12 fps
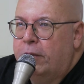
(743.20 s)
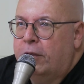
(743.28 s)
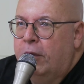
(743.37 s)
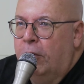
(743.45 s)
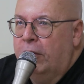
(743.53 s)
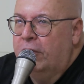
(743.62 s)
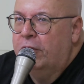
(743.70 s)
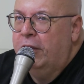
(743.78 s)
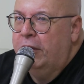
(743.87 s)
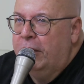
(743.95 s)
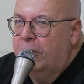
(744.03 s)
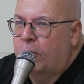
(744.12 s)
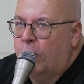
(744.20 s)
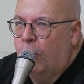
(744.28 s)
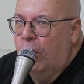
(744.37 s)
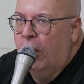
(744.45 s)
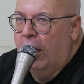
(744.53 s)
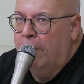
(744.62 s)
Conan's deity
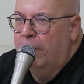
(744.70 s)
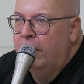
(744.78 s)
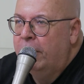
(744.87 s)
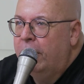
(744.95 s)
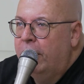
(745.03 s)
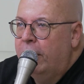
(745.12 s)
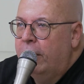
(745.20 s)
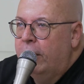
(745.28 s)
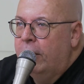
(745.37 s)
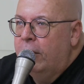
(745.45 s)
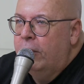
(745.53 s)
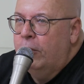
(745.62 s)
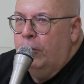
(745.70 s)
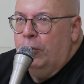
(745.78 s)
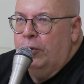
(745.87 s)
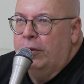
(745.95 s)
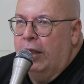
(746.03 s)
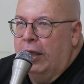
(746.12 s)
Crom,
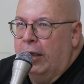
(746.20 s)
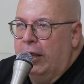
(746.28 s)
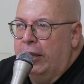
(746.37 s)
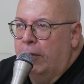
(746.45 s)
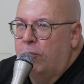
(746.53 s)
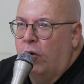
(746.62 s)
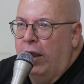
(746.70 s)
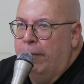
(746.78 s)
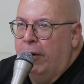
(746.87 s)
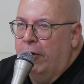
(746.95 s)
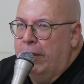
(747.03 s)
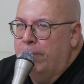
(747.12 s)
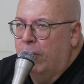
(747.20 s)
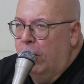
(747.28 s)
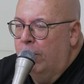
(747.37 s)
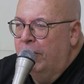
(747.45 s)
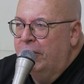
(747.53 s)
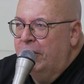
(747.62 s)
whose primary
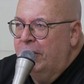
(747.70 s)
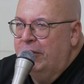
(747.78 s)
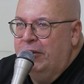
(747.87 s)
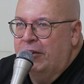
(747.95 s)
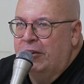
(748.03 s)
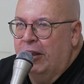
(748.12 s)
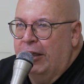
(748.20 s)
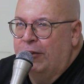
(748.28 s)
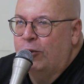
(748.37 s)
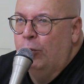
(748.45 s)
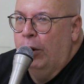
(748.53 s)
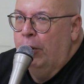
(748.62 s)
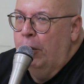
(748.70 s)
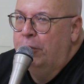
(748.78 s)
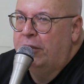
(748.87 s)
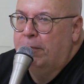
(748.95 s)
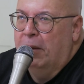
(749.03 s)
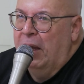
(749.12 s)
purpose is just to swear
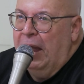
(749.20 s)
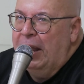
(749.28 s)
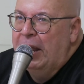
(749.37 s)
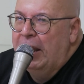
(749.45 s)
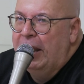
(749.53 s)
oaths by.